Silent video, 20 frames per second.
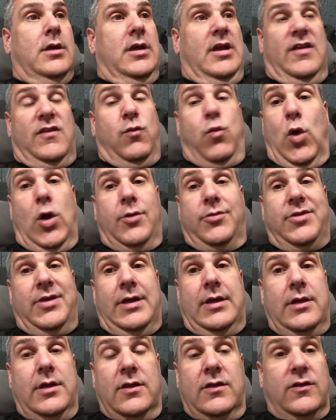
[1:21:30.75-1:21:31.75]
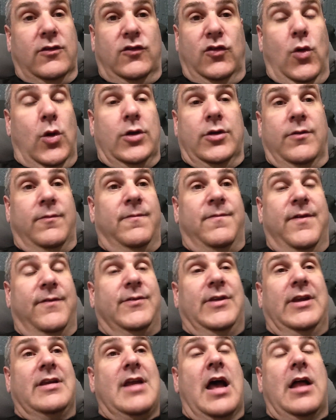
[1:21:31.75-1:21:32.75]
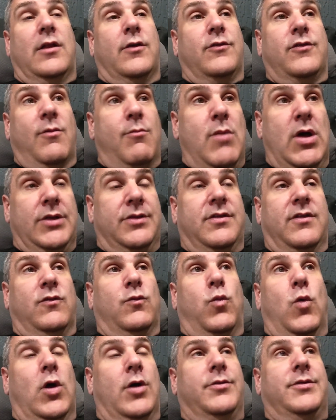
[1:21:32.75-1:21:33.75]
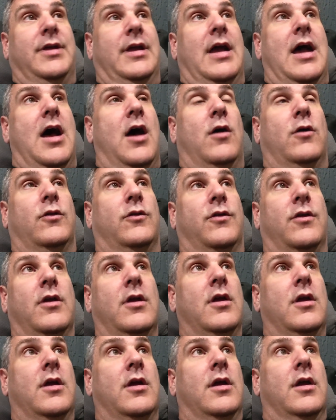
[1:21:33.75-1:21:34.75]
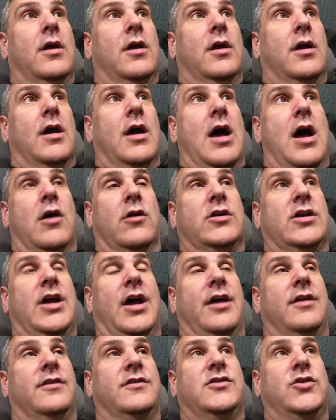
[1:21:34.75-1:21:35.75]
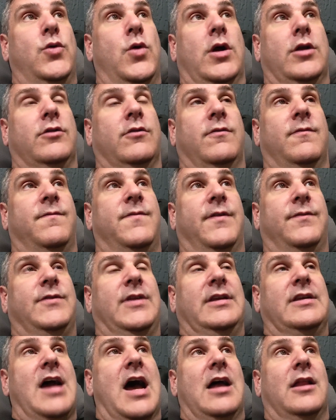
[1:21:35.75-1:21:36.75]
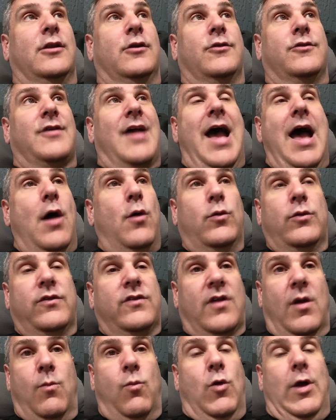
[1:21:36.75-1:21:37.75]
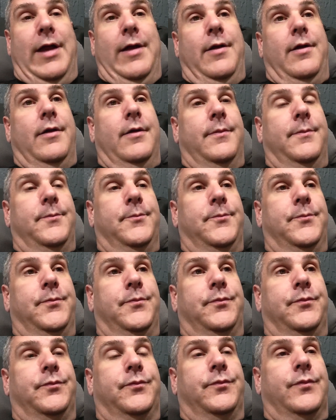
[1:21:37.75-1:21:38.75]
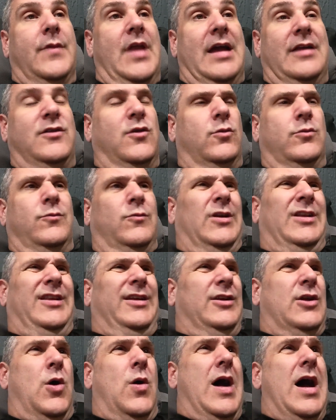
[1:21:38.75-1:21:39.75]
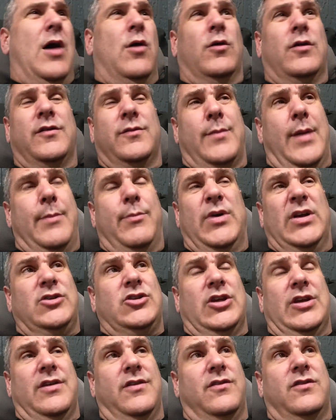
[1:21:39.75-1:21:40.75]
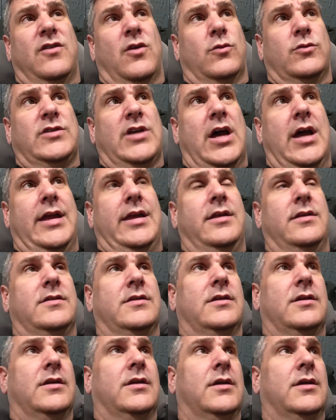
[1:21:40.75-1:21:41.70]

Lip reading: It's worth it. The $250 a month is worth it. I'll cut $250 out somewhere. I don't really know how because my budget is so tight.